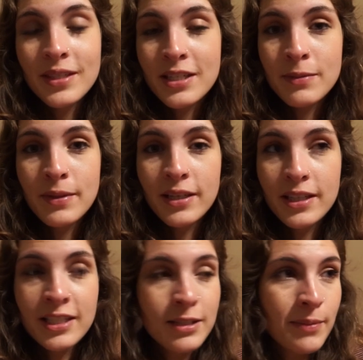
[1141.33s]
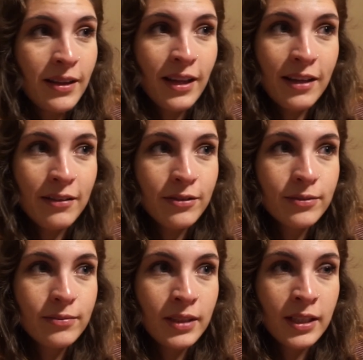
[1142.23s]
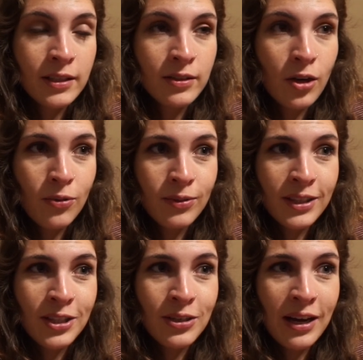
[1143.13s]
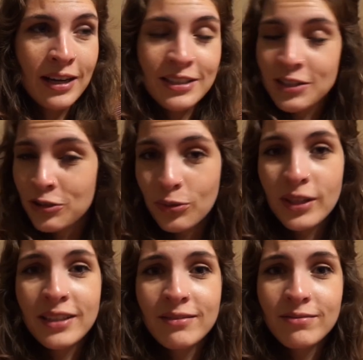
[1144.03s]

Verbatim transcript: this is me, this is my life, and hopefully you guys enjoyed